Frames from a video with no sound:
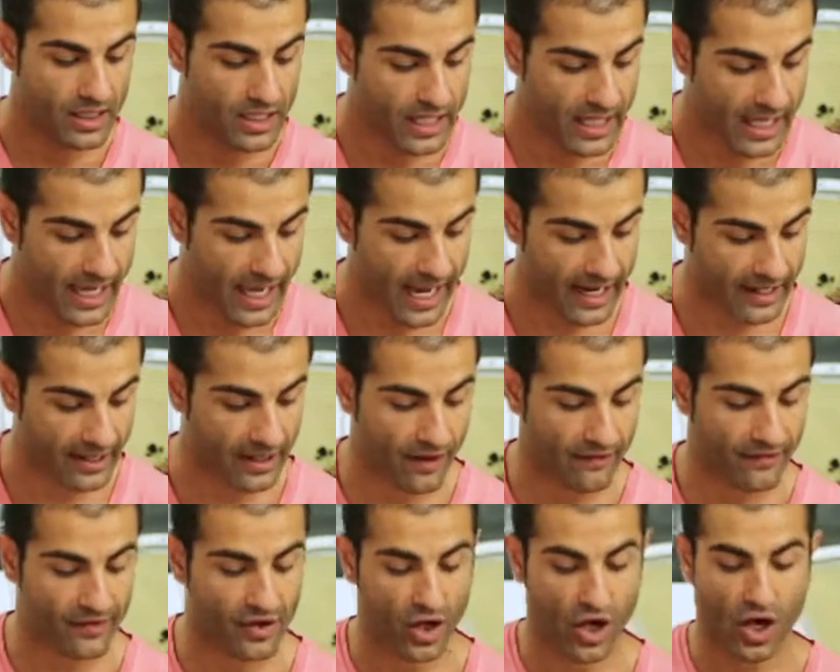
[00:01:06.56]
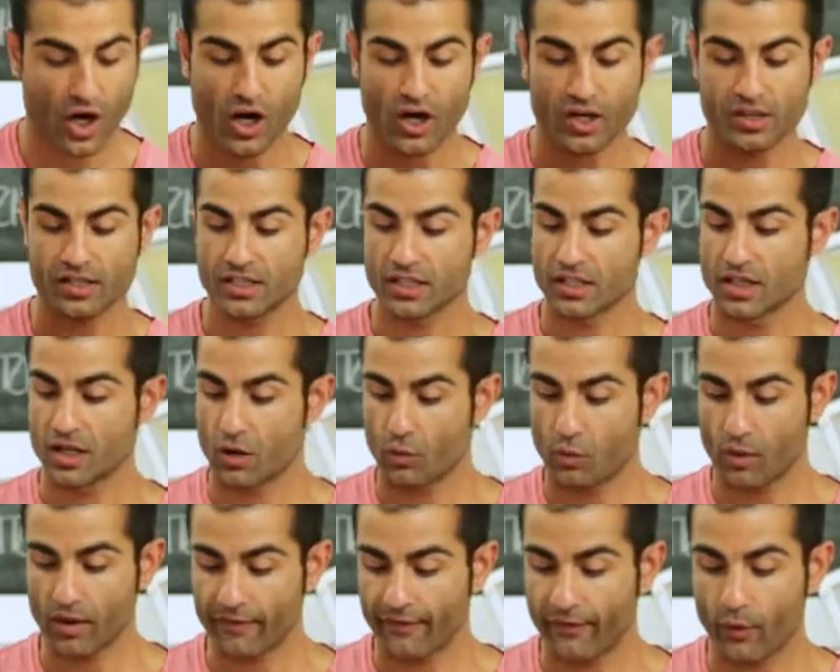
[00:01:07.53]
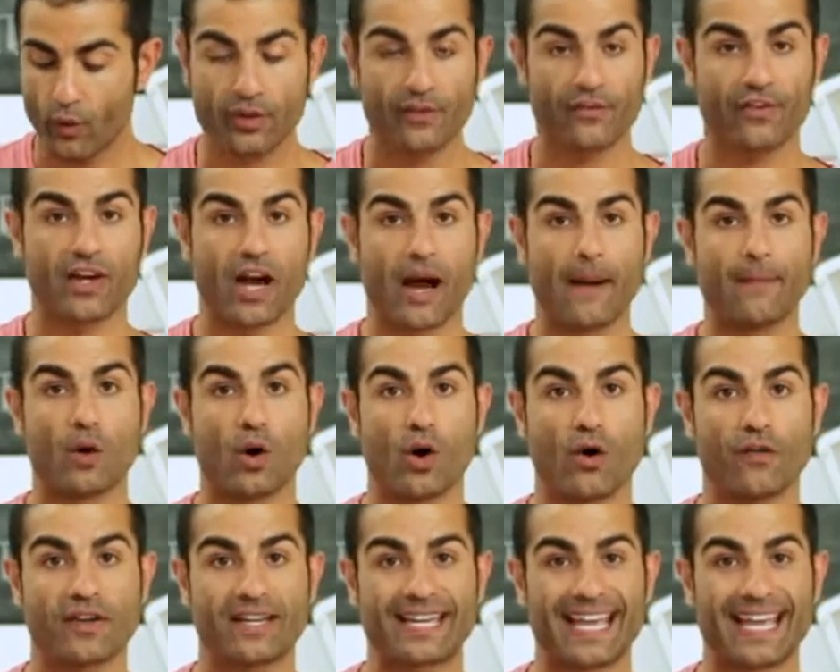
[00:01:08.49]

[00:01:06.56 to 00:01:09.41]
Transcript: And then I've got 1/4 cup of